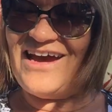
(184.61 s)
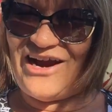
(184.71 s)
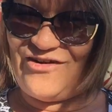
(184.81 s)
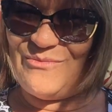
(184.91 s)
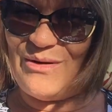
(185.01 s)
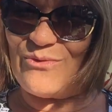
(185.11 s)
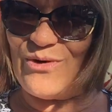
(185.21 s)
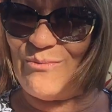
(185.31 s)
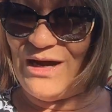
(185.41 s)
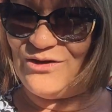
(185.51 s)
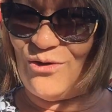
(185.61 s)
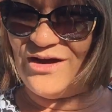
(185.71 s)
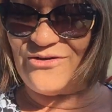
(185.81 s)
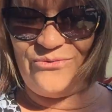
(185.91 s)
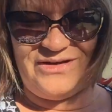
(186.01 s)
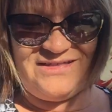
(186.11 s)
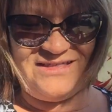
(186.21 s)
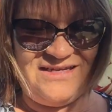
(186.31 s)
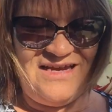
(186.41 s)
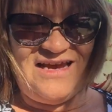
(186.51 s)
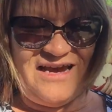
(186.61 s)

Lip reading: I remember when my daughter was